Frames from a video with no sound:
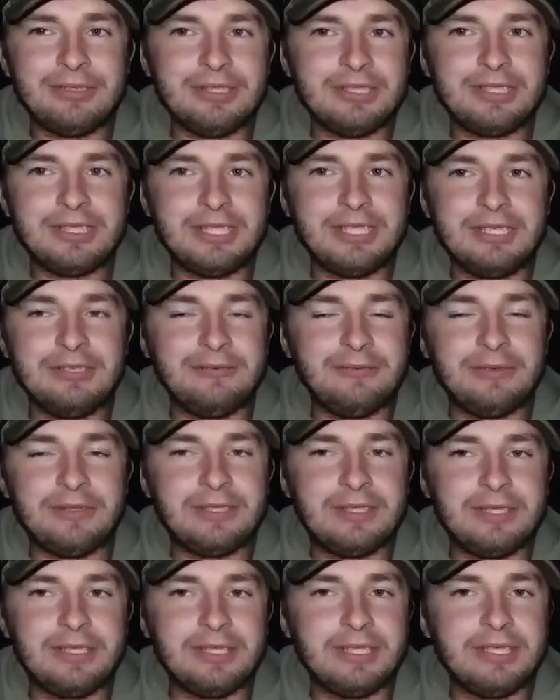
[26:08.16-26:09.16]
we'll just see
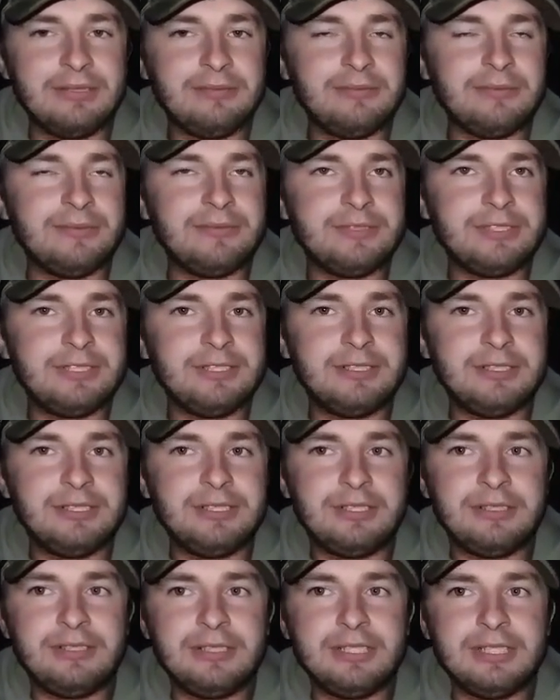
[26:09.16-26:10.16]
if we can get one
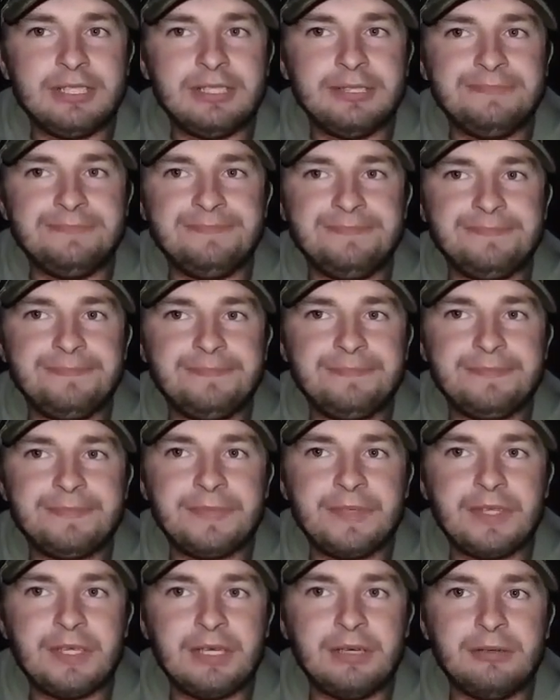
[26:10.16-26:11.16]
during the night.
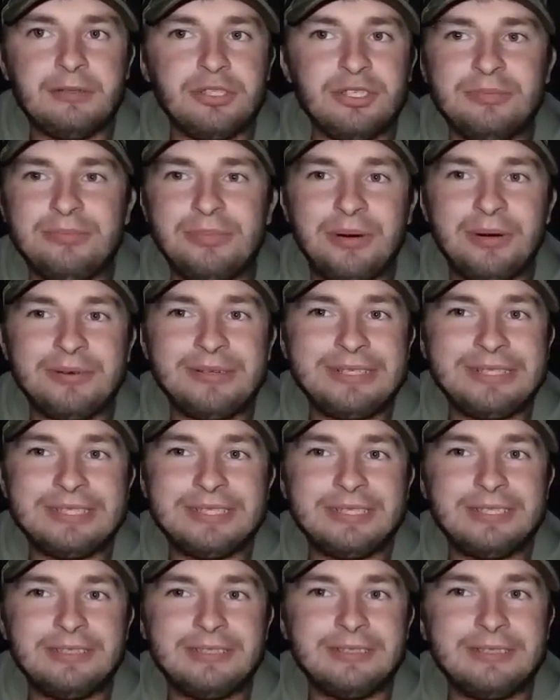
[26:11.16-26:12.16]
Oh, you probably
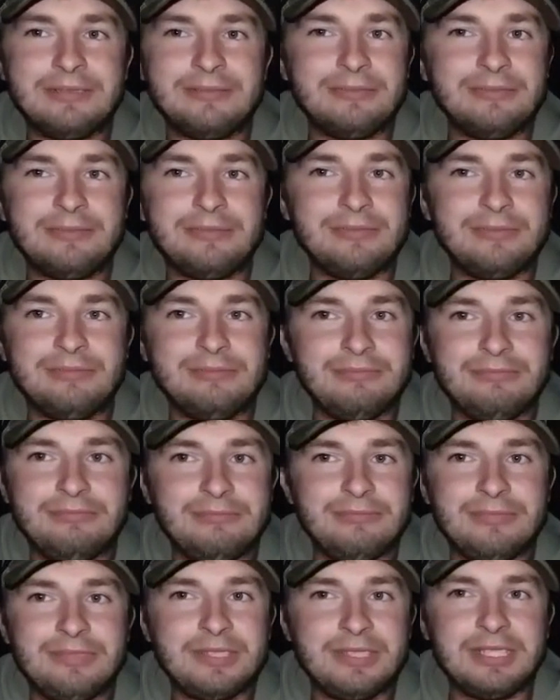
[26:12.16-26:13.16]

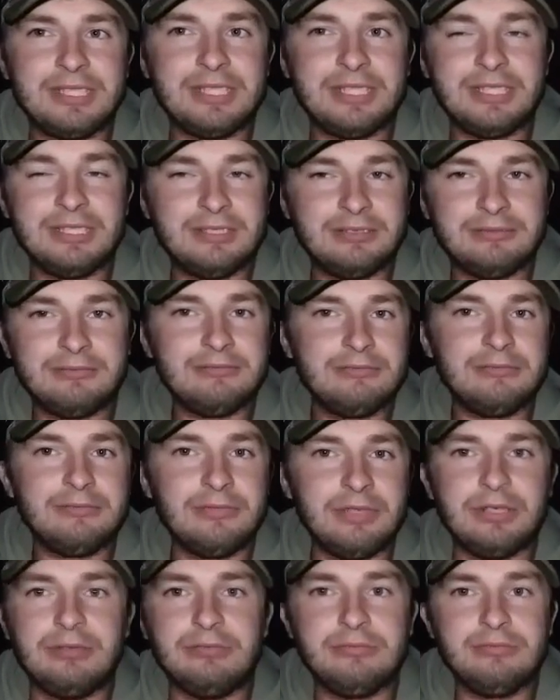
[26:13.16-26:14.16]
see,
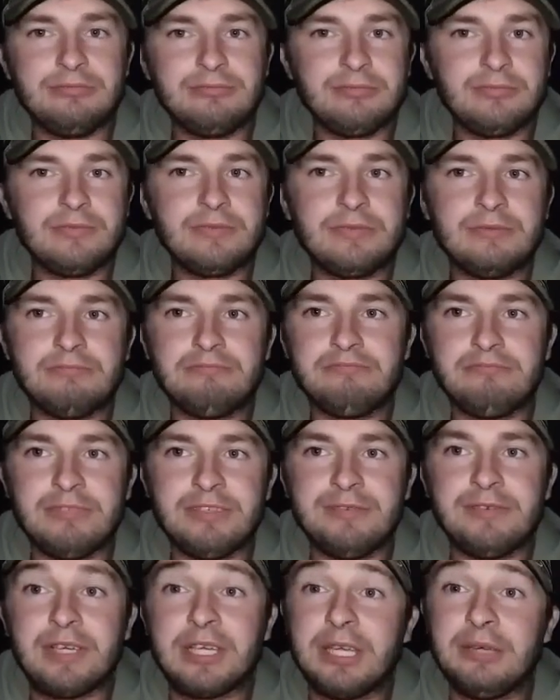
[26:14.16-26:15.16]
well,
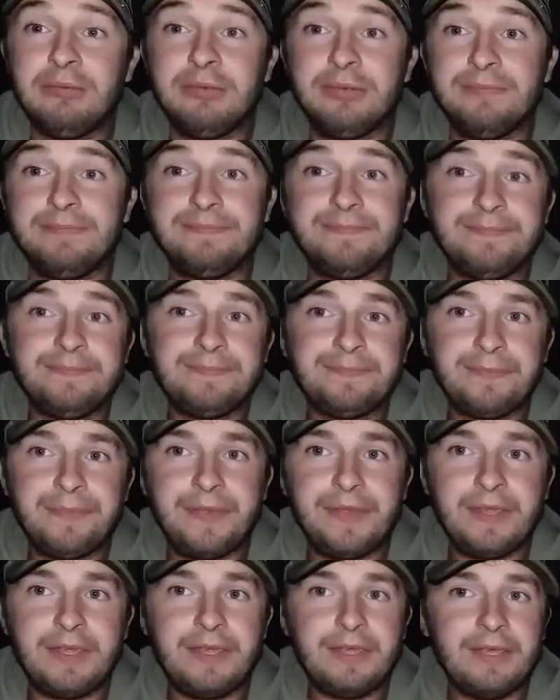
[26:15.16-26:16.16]
if I get one.
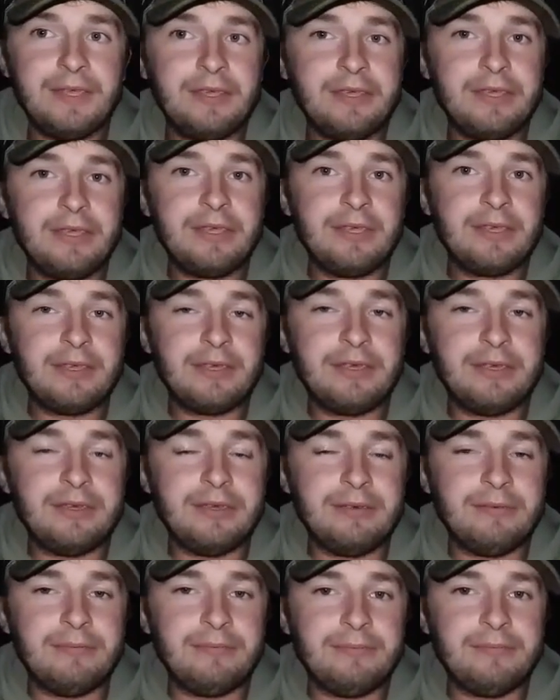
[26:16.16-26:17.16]

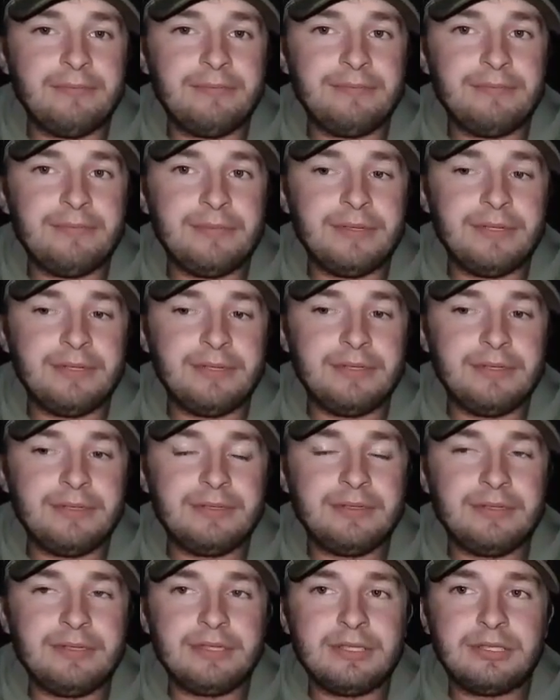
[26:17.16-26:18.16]
But
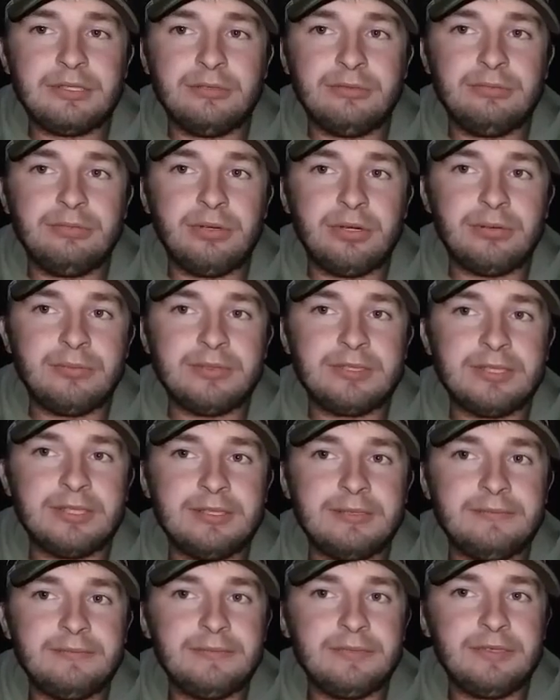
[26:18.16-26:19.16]
it's all
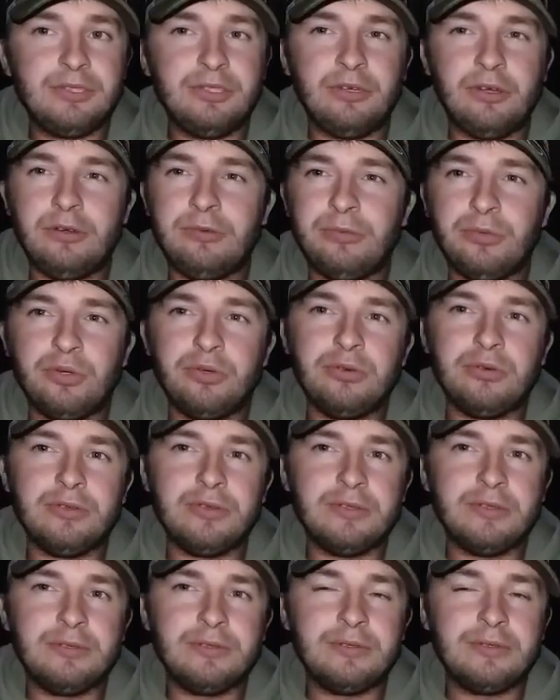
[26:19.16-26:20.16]
promising. No
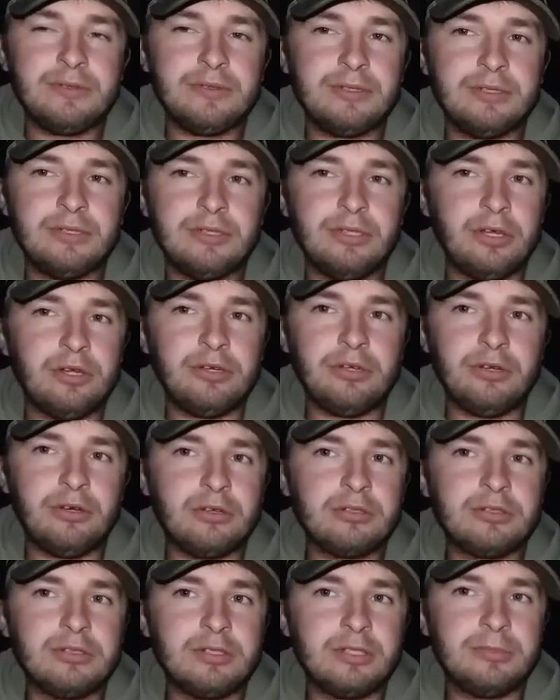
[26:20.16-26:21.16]

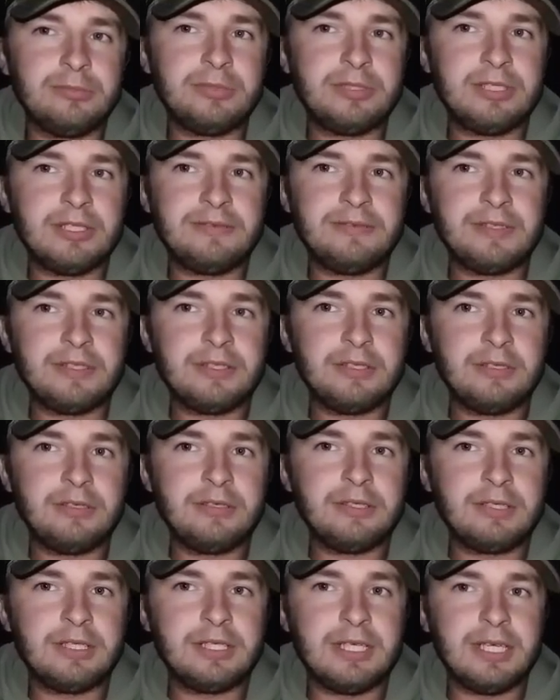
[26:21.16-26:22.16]
knocks on the Pacific
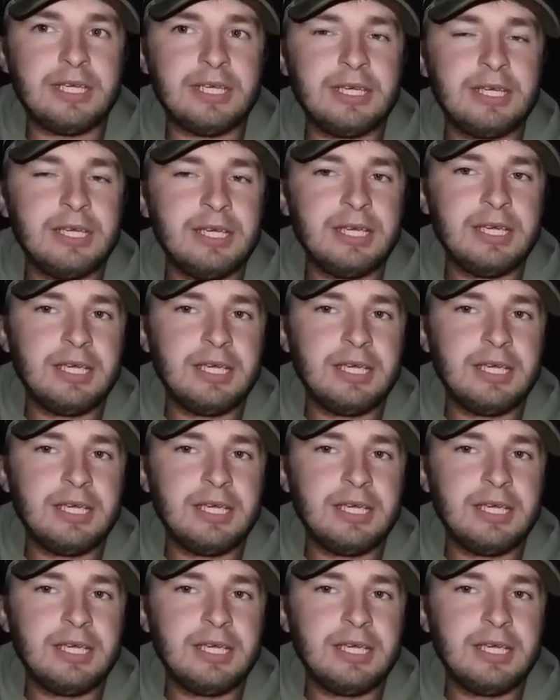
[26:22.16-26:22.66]
tuna yet.